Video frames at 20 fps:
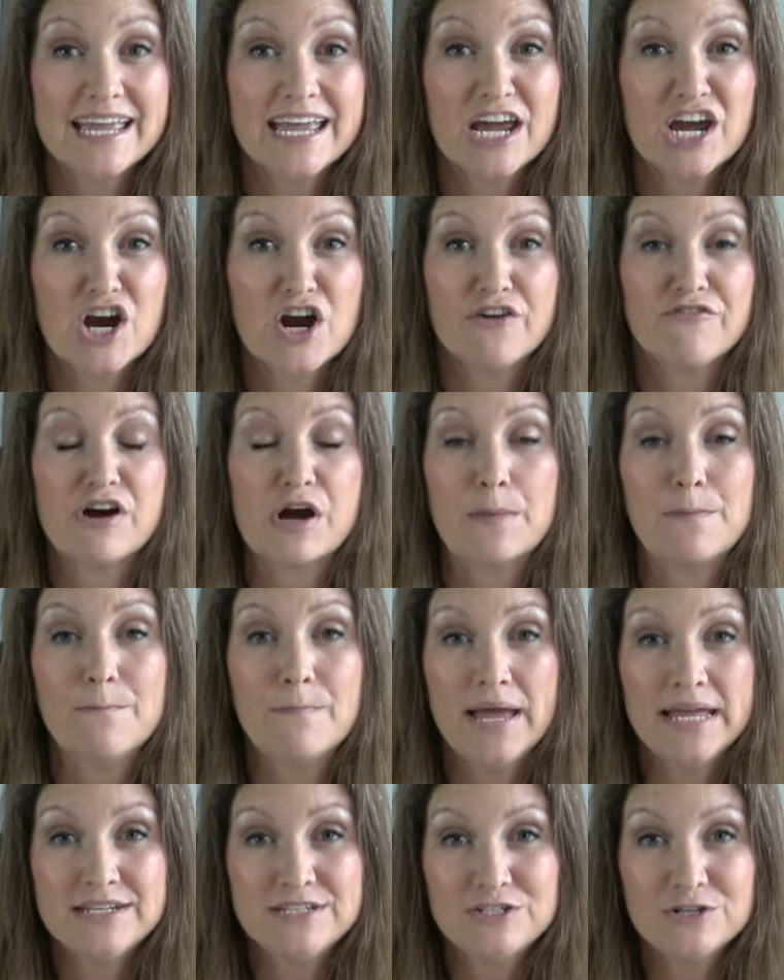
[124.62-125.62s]
care of our
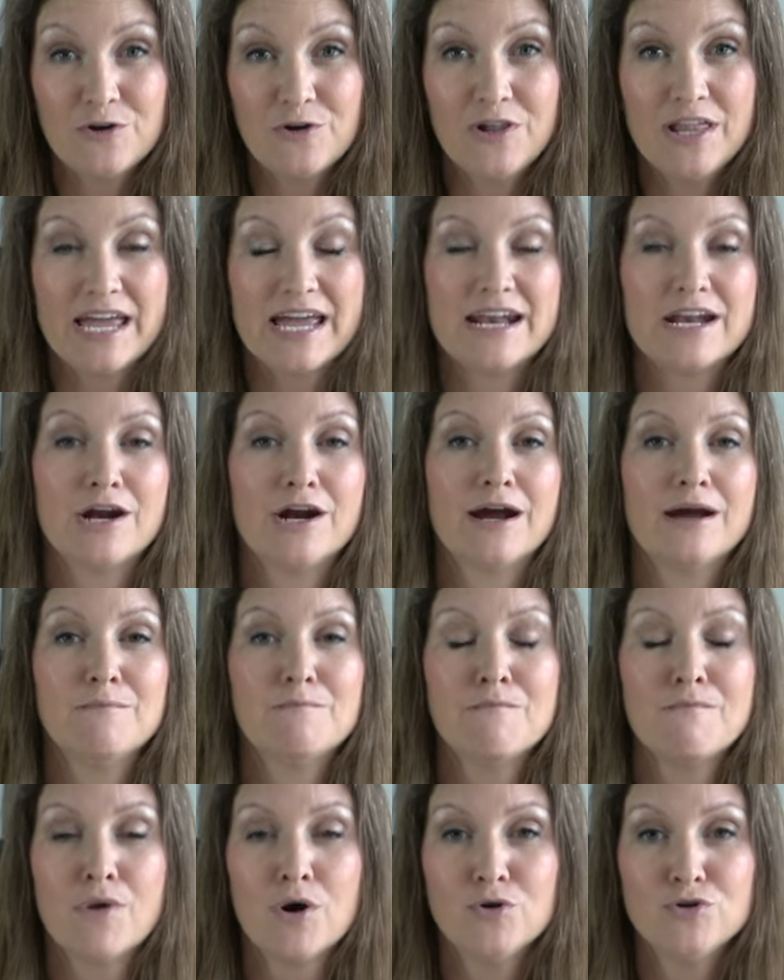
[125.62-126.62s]
mental and our
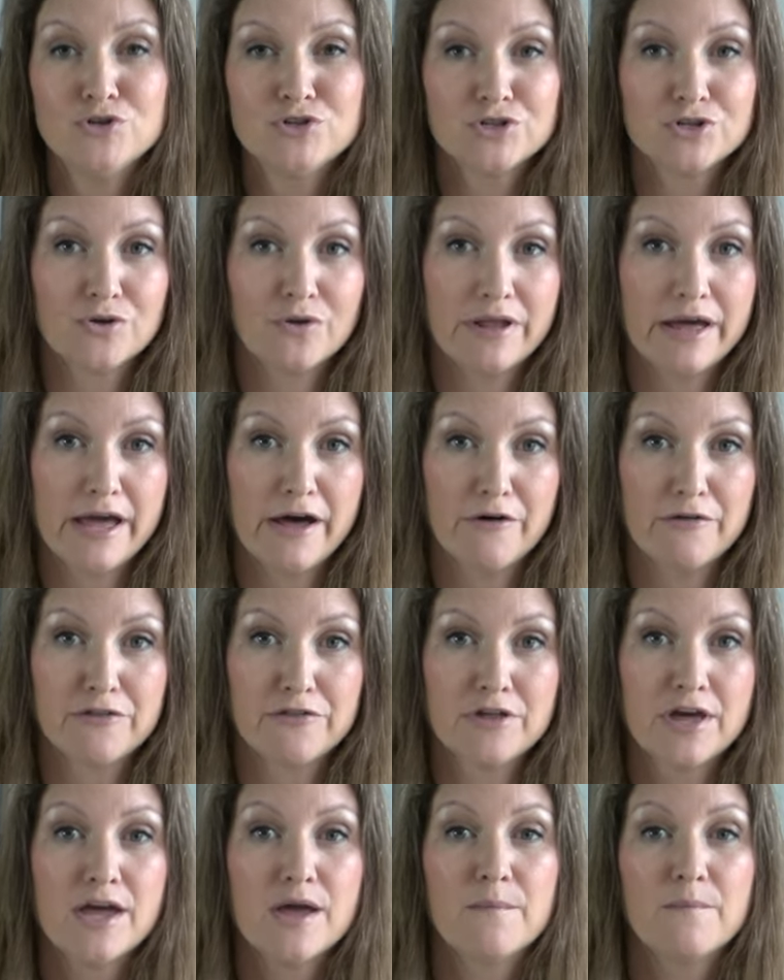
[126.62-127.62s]
emotional
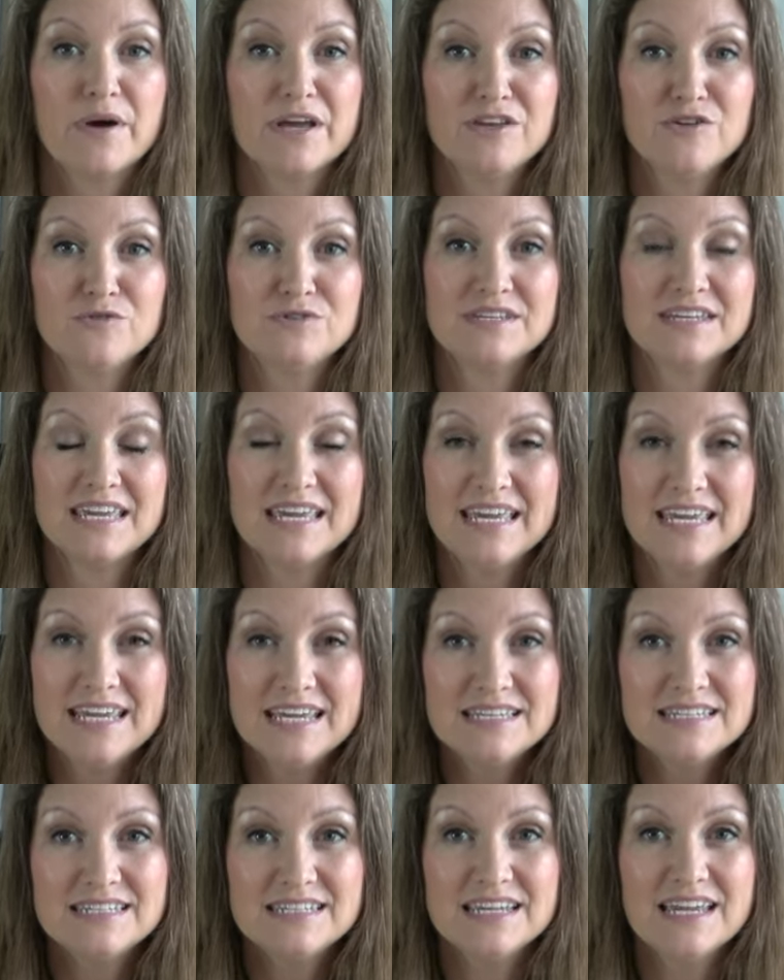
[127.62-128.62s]
health by using
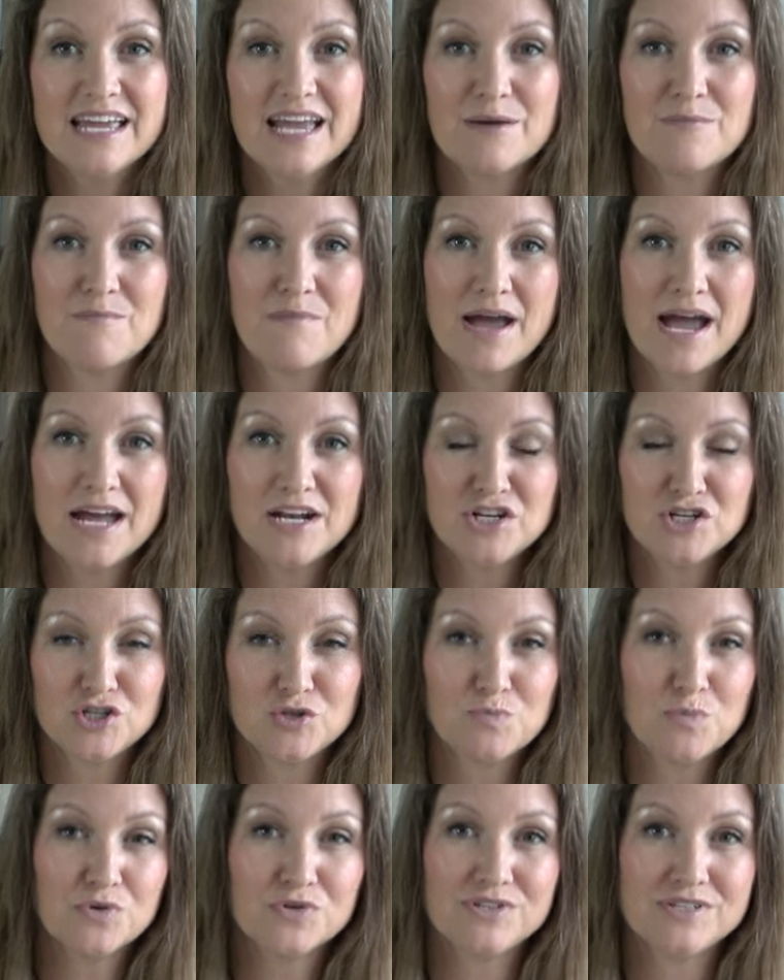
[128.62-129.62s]
easy and
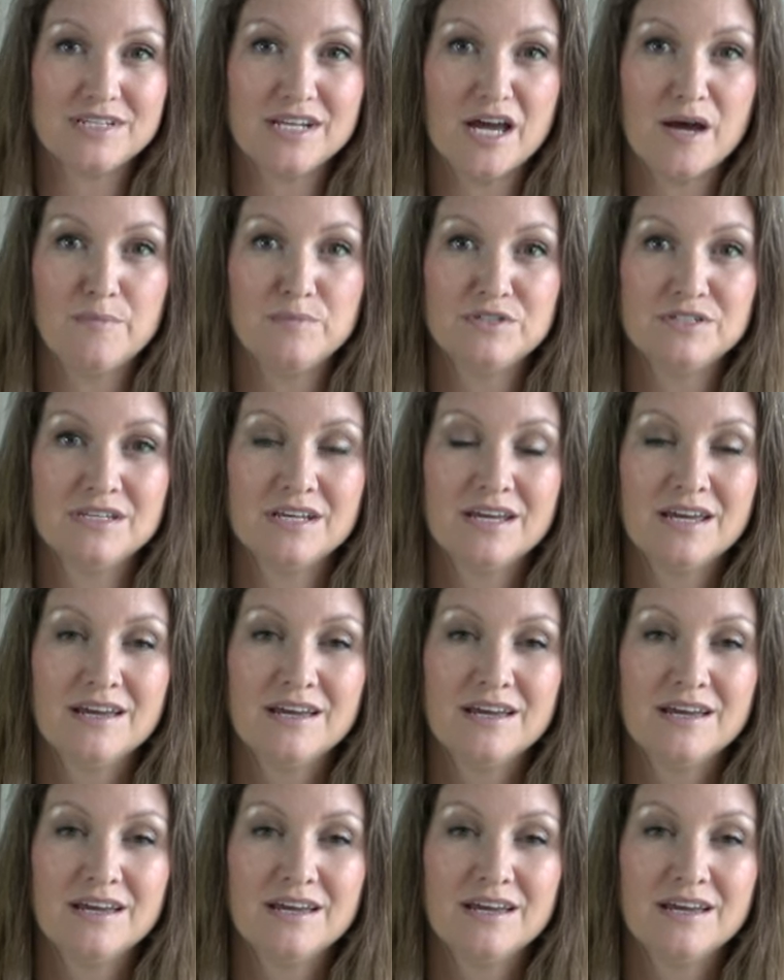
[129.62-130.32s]
manageable steps